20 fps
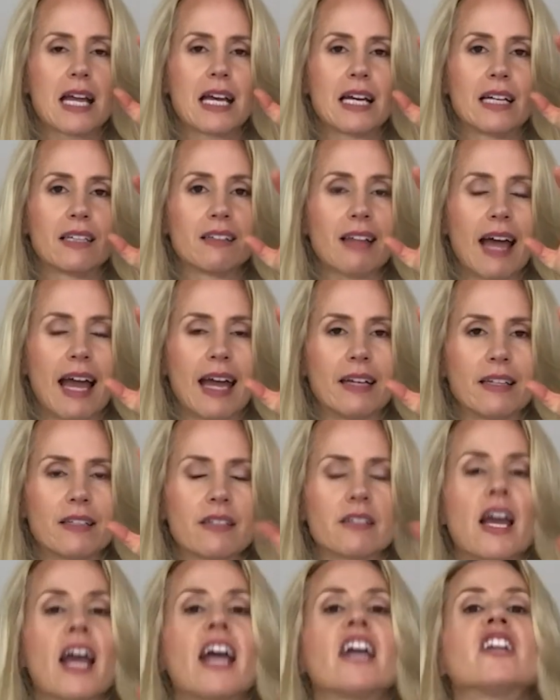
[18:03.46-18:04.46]
lens
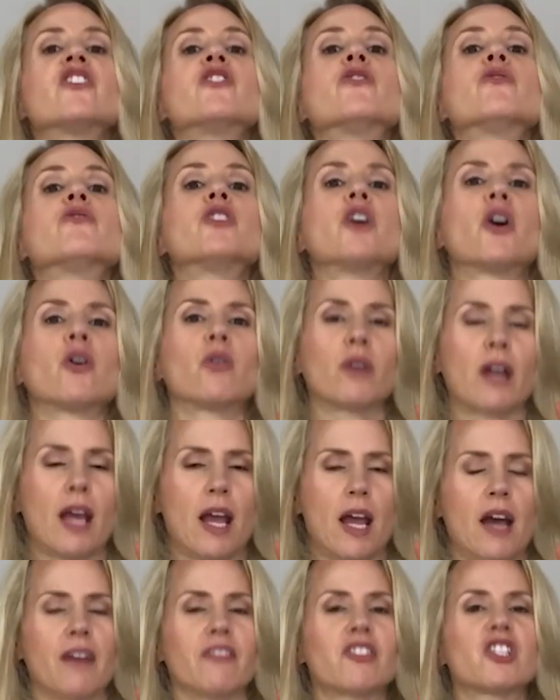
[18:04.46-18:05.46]
and you don't
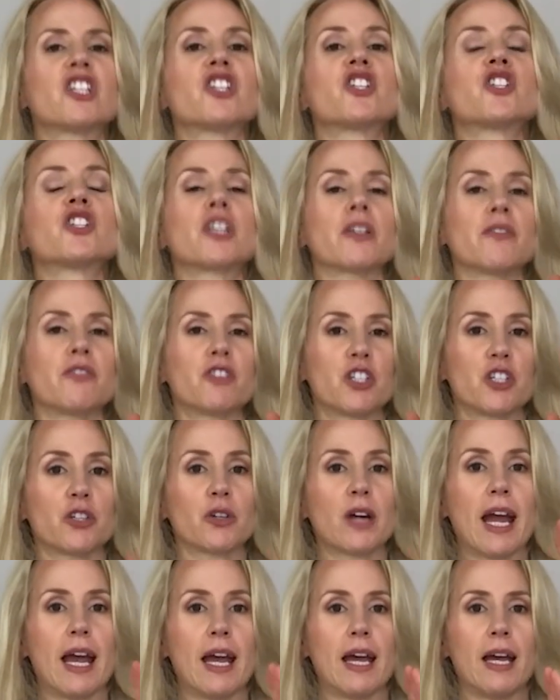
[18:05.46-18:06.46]
have to shift your
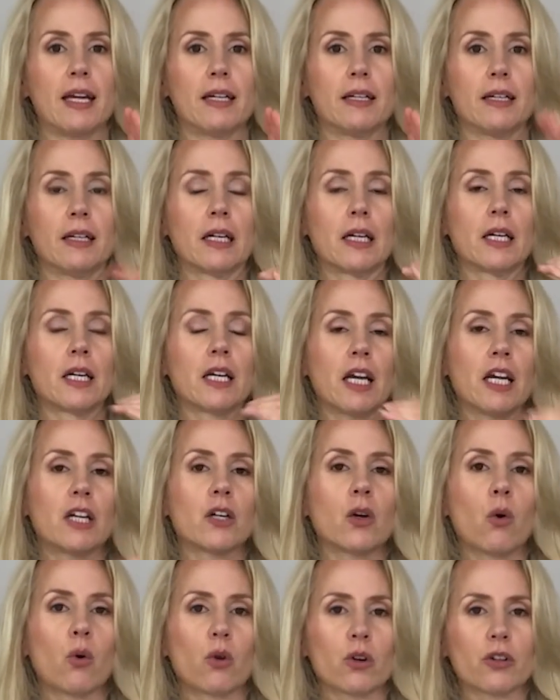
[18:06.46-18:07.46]
head in
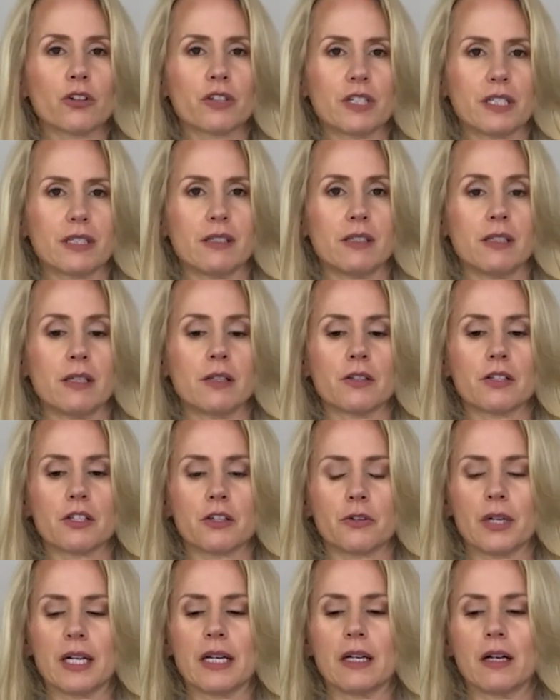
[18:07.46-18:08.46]
order to see the
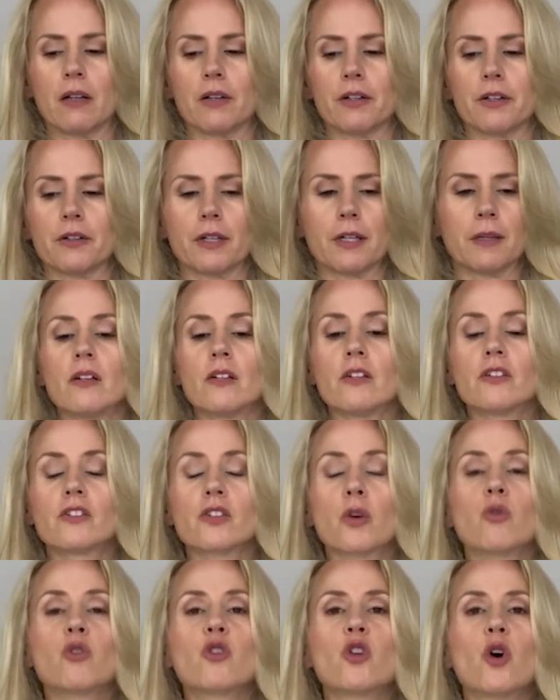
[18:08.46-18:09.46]
screen clearly.
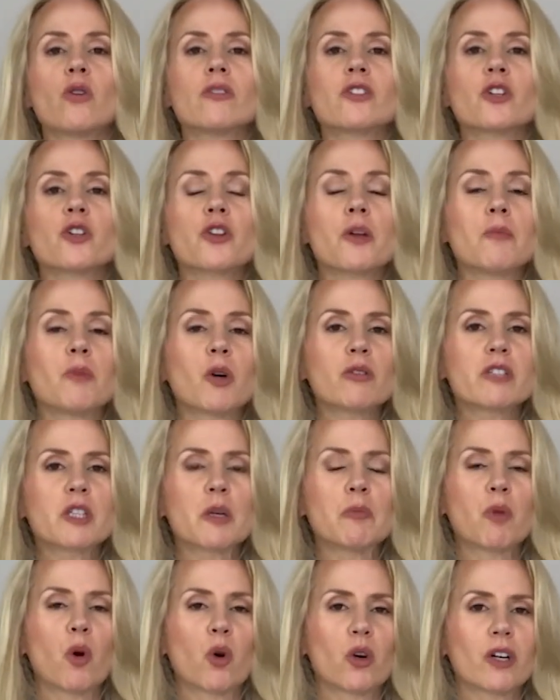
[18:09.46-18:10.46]
So those are the most
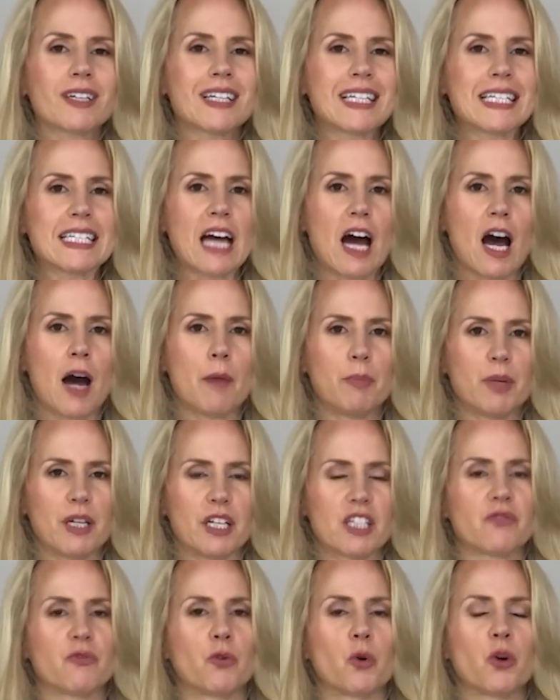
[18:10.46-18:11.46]
important topics
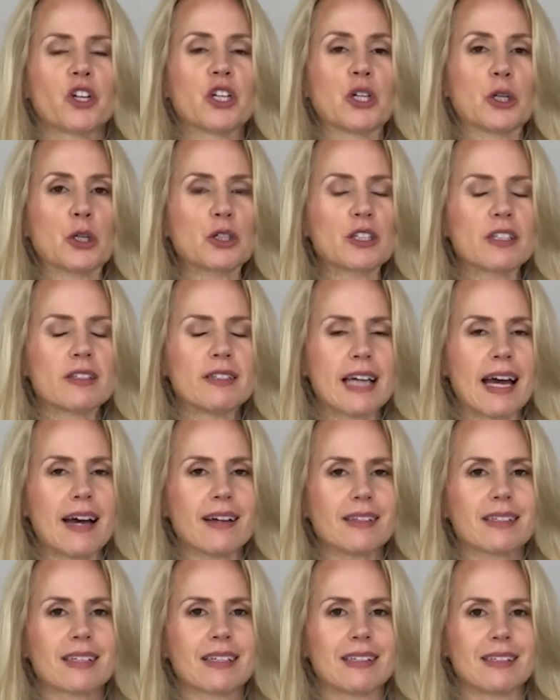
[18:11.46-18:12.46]
for your
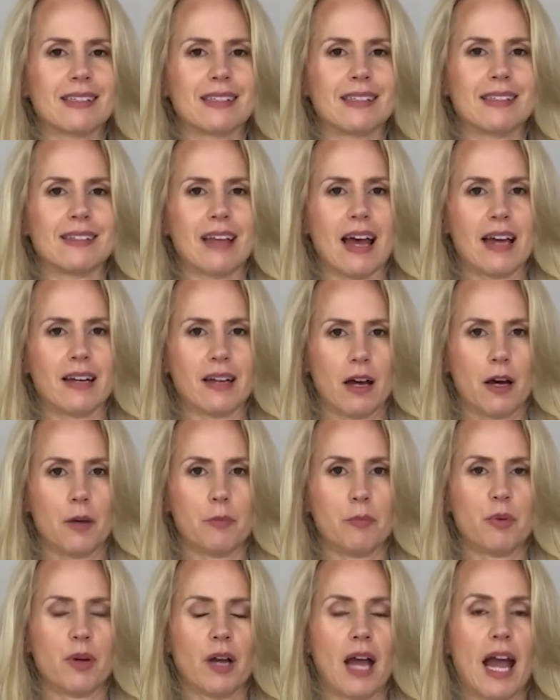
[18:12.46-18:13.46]
desk
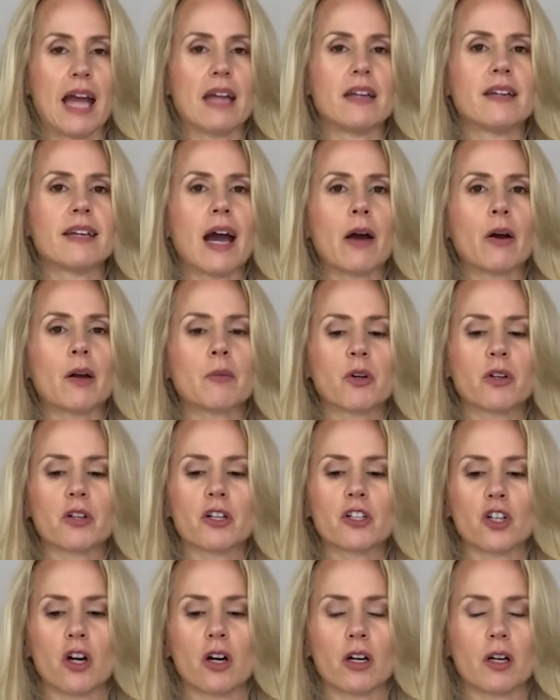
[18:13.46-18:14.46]
setup. And now I'm going to
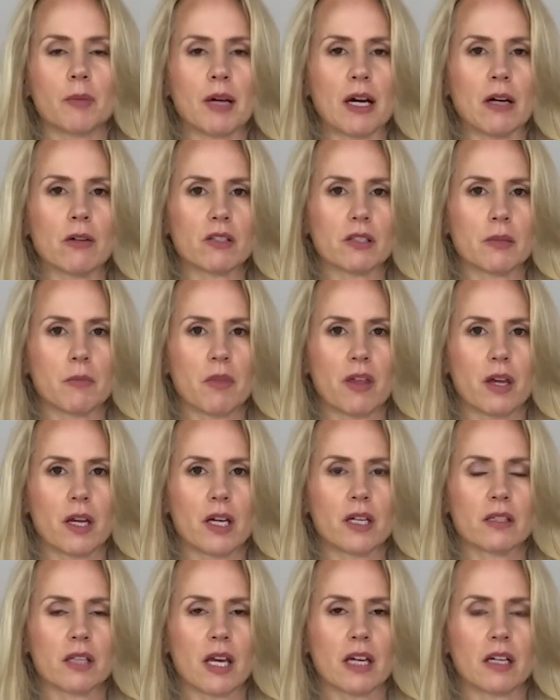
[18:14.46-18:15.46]
talk about some
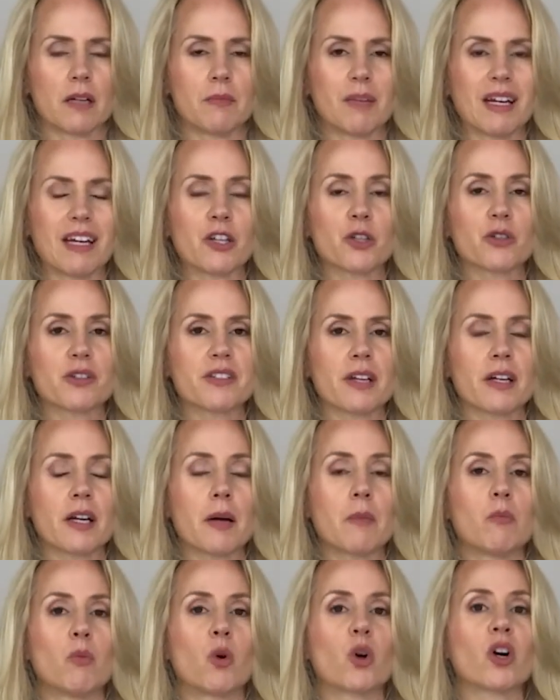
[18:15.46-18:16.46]
things that can make your setup
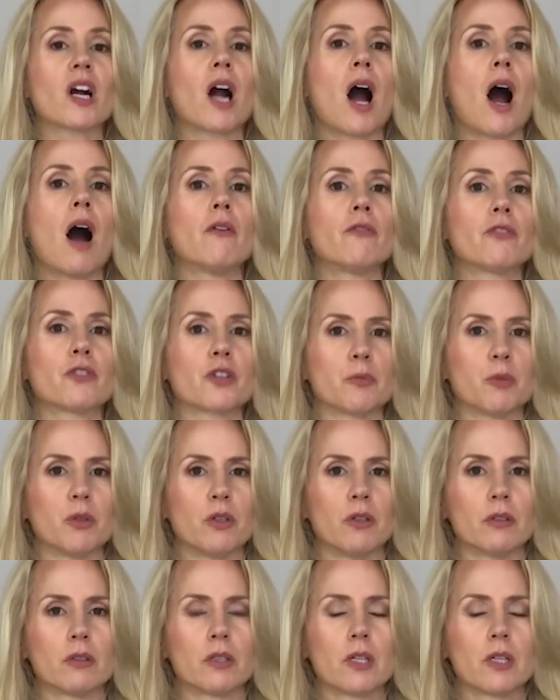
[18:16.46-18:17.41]
more comfortable.